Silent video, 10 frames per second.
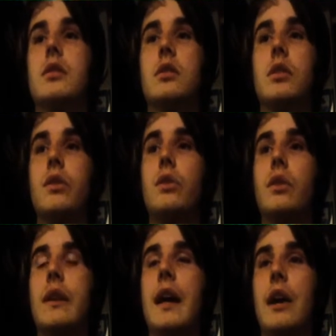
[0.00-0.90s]
so
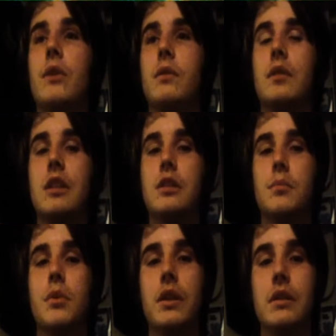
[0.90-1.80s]
annoyed how
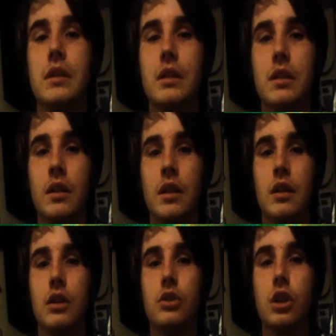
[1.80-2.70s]
disappointing
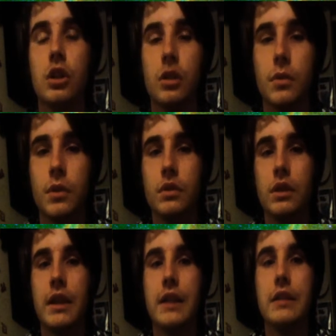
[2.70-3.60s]
the Joker was.
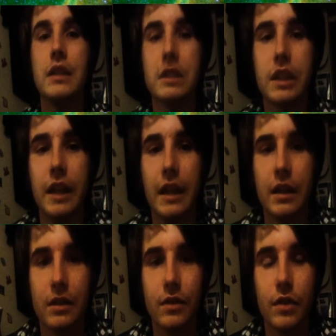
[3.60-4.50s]
He's literally in
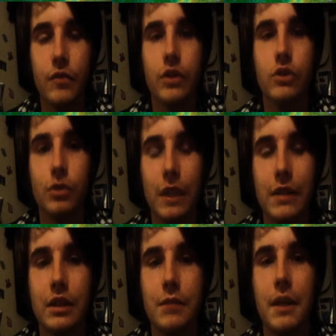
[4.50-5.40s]
this film for
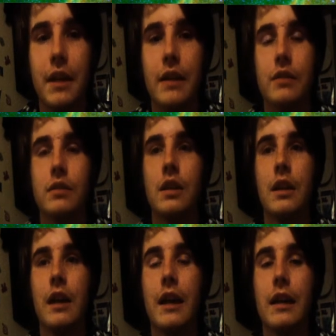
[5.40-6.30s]
20 minutes,
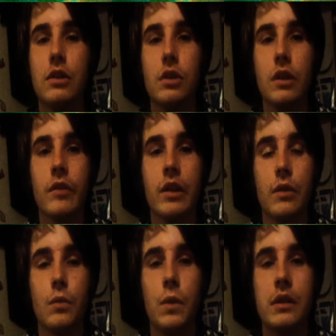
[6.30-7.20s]
and that's not even
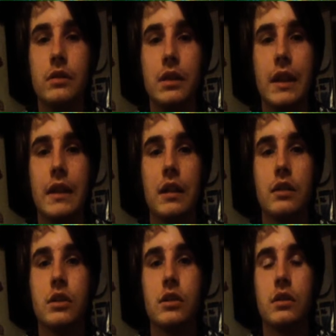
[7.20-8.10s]
like one scene. That's
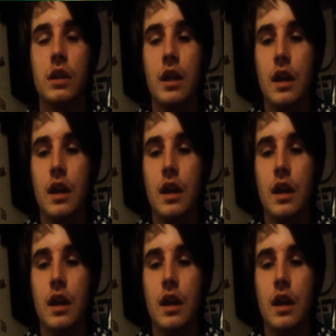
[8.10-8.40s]
just